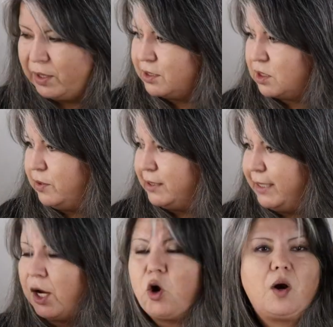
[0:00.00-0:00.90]
What else do I
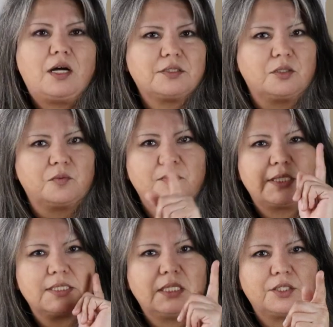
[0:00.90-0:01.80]
say? Oh, also,
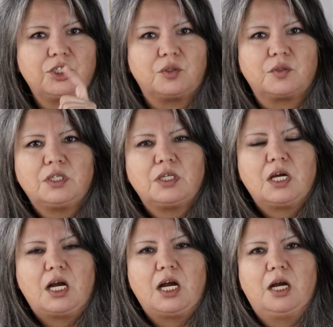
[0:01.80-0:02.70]
that's another note.
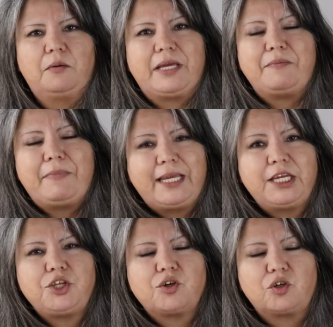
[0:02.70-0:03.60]
Um, in
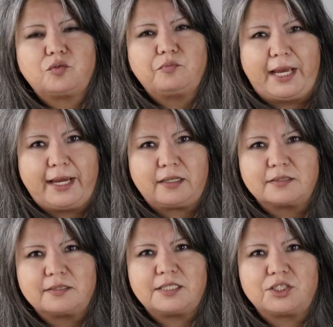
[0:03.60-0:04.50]
making your own
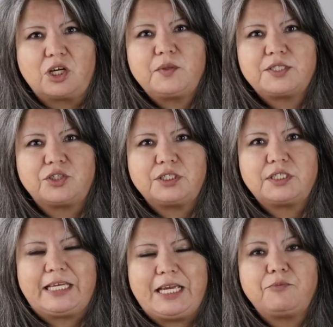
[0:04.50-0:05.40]
patterns, it's always
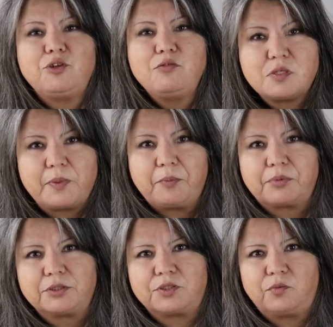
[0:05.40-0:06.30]
good to keep
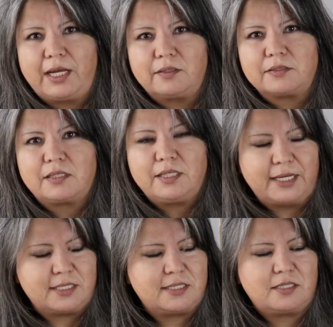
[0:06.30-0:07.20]
newspapers around.
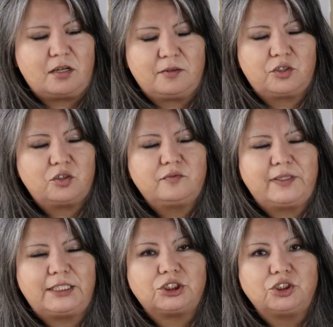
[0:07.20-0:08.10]
Yes, good
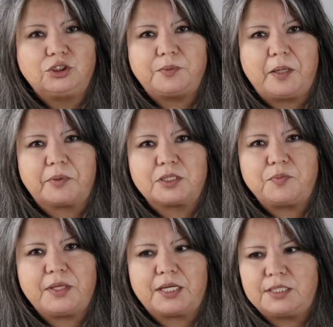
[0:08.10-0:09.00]
old-fashioned
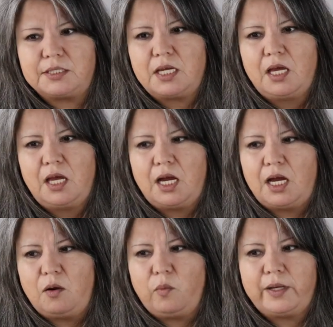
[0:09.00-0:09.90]
newspapers, because
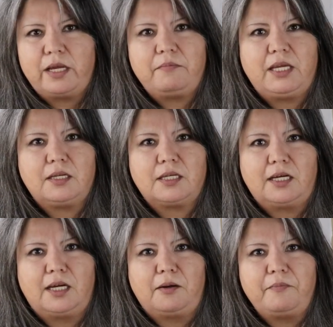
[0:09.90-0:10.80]
uh, when I
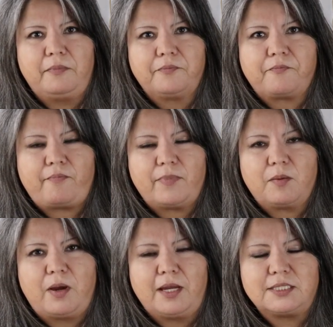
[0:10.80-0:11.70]
make um,
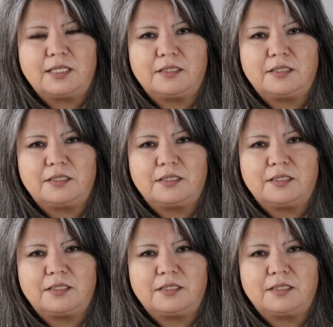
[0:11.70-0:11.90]
my